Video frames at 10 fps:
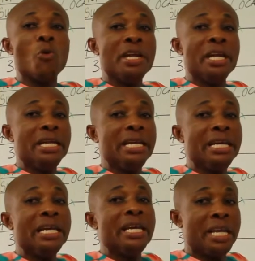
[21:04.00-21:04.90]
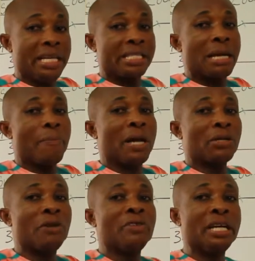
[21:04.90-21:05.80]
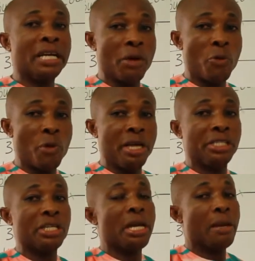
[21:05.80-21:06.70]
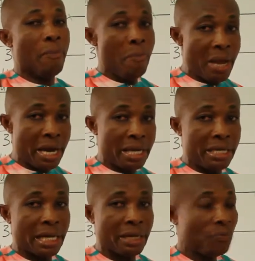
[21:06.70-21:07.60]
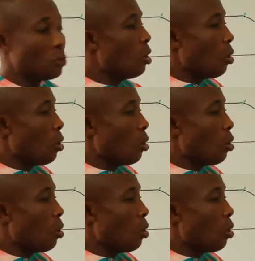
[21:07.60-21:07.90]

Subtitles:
within the eastern part of the Greenwich Meridian.